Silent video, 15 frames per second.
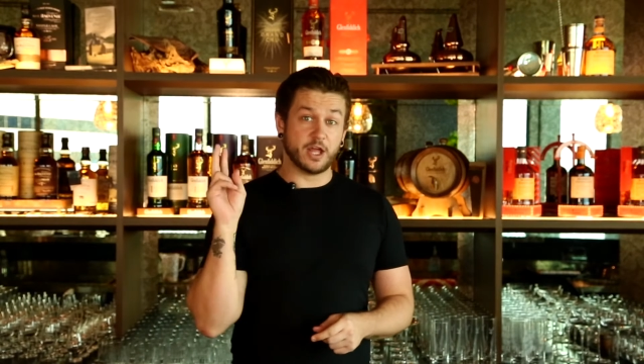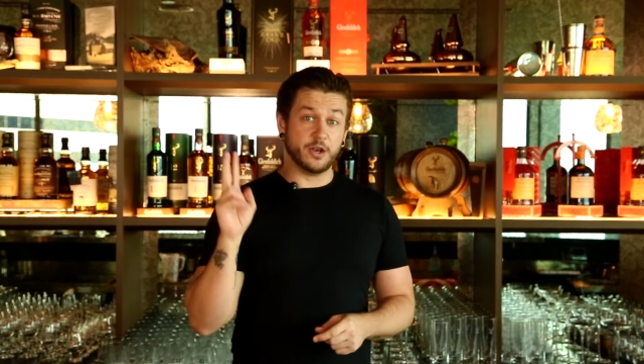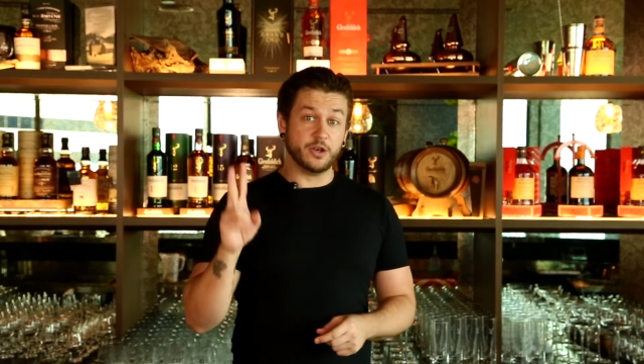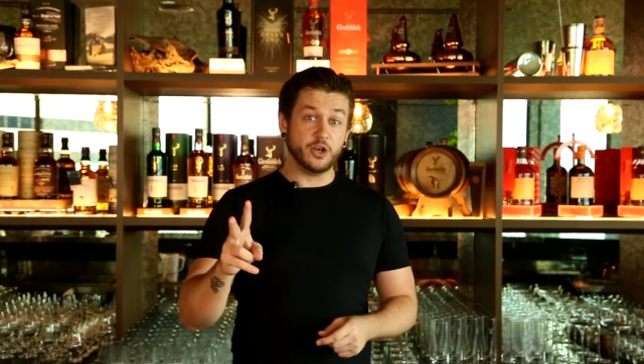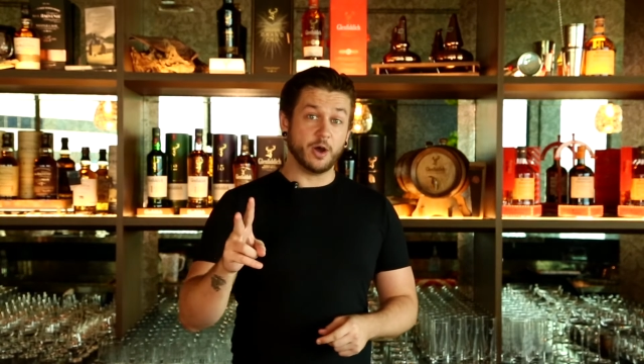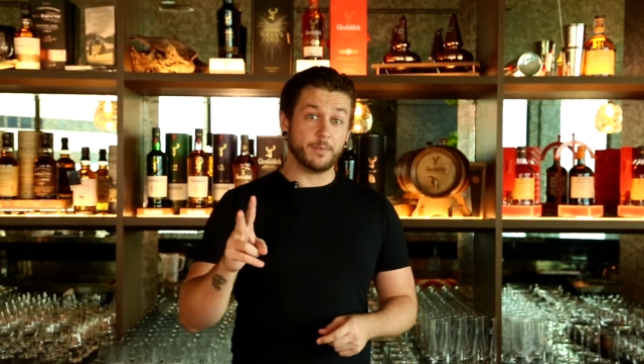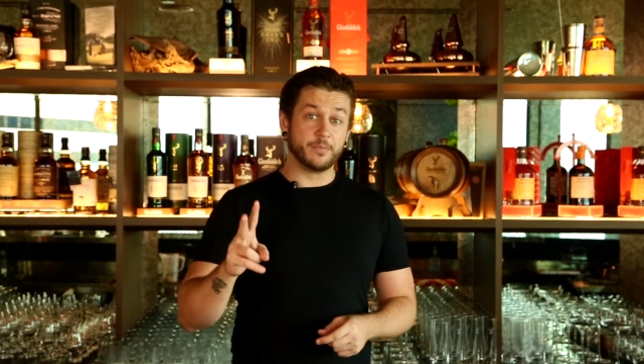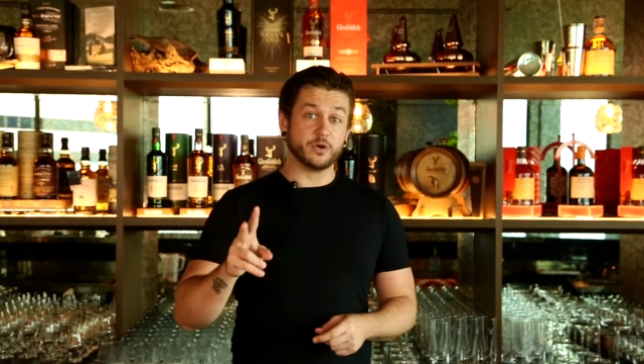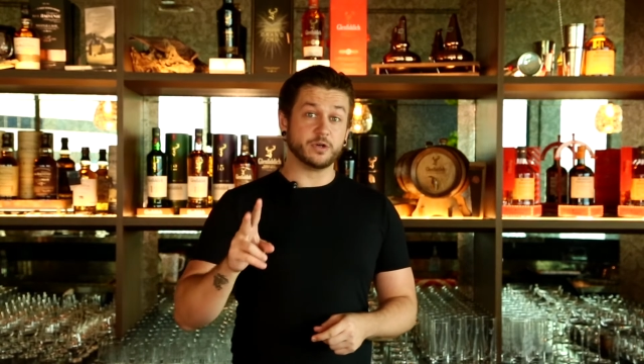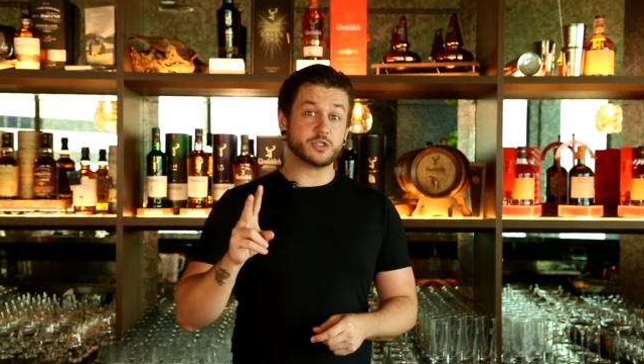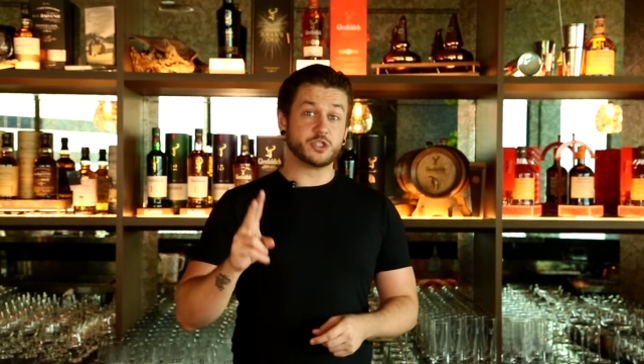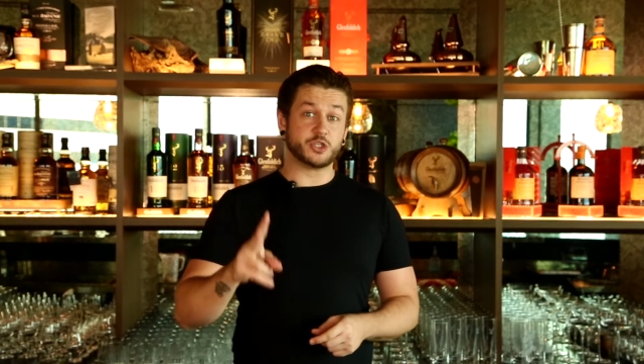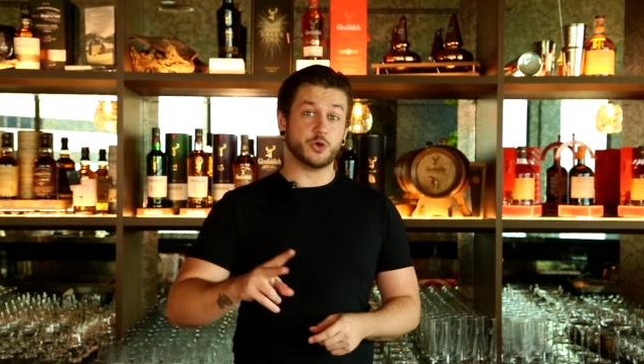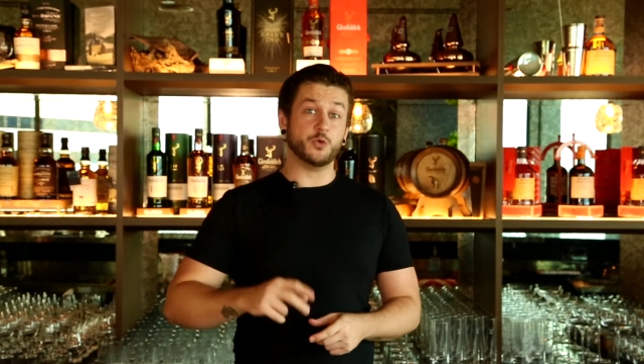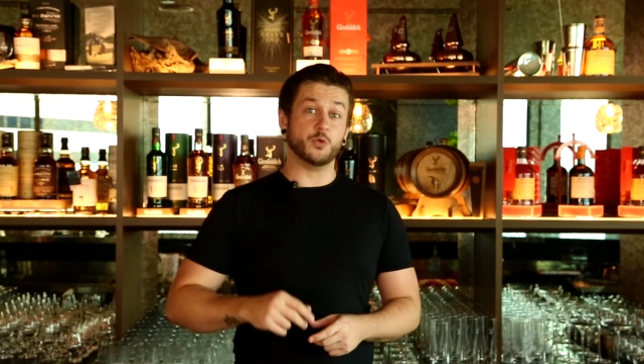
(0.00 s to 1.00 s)
number
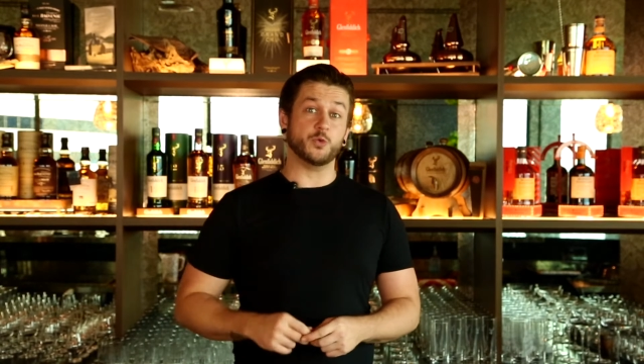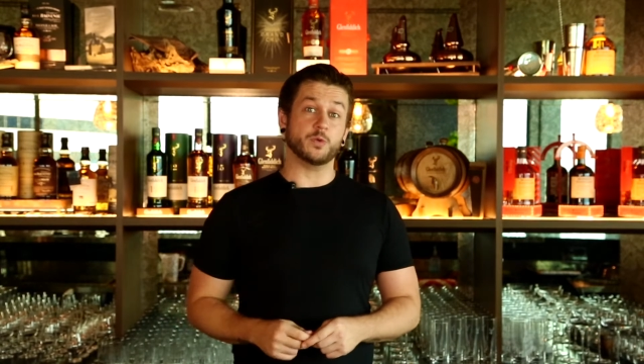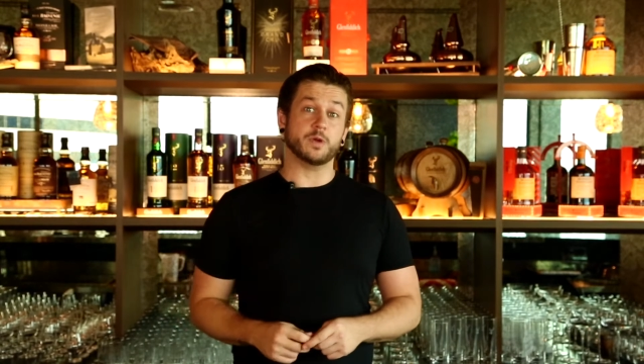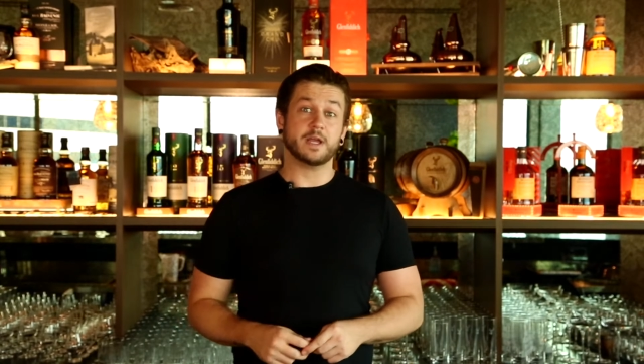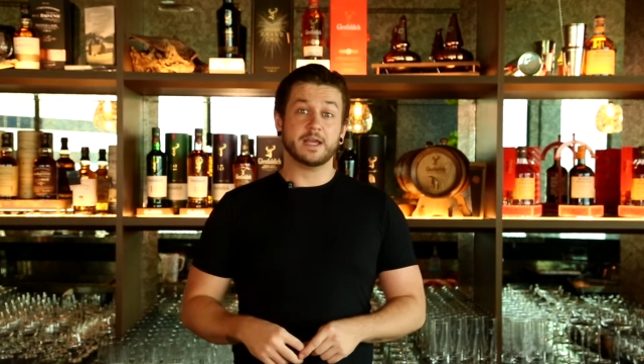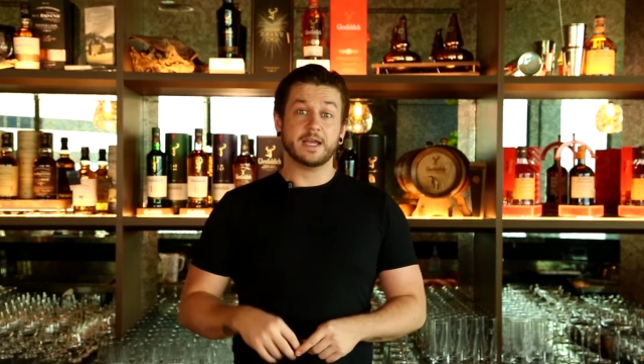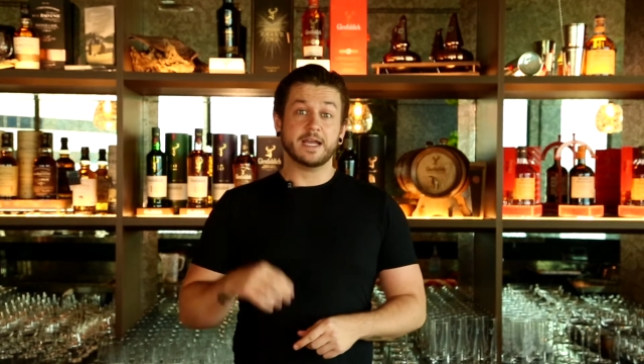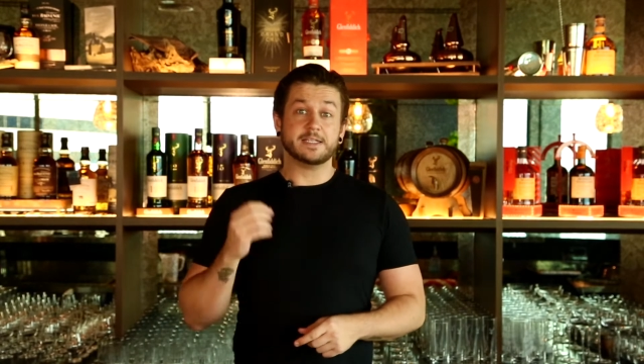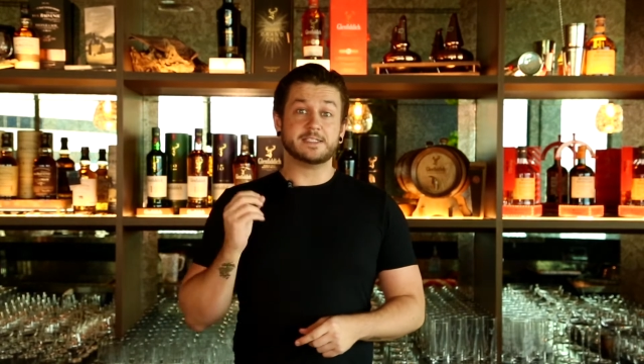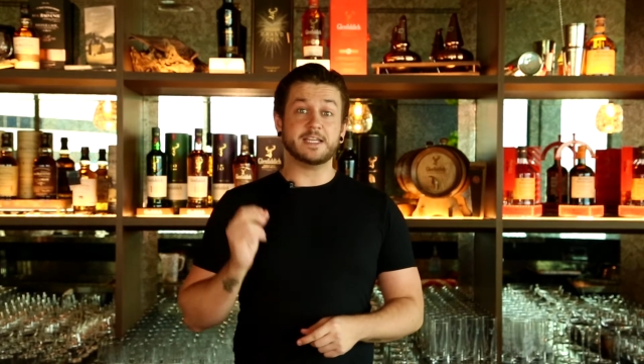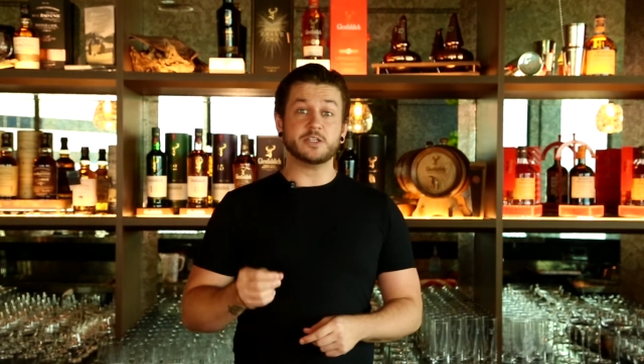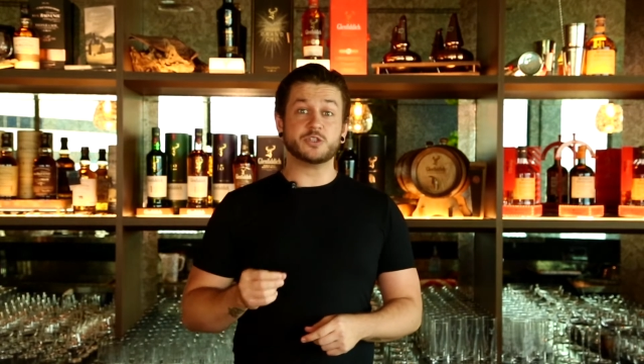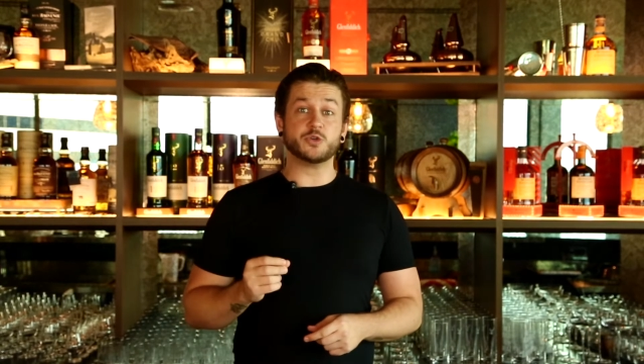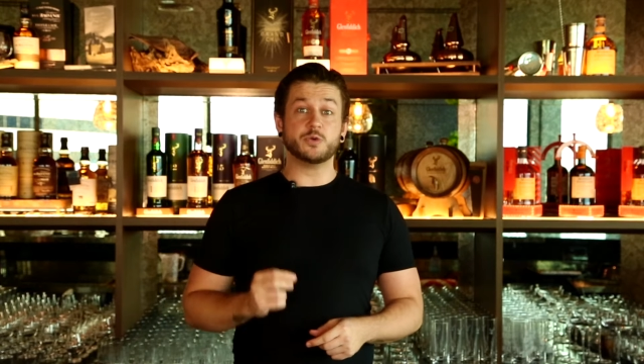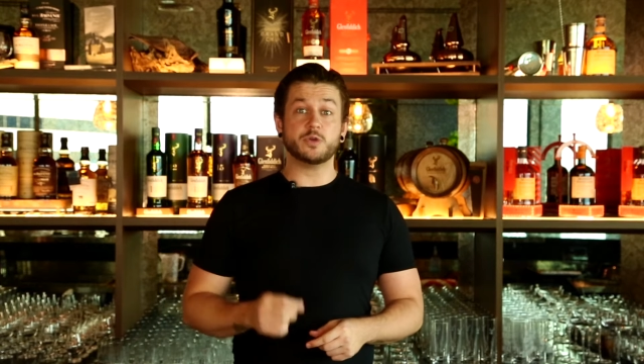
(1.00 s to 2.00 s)
two.
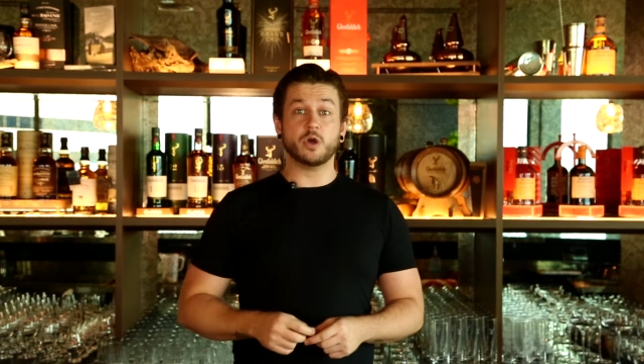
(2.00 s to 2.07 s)
Did you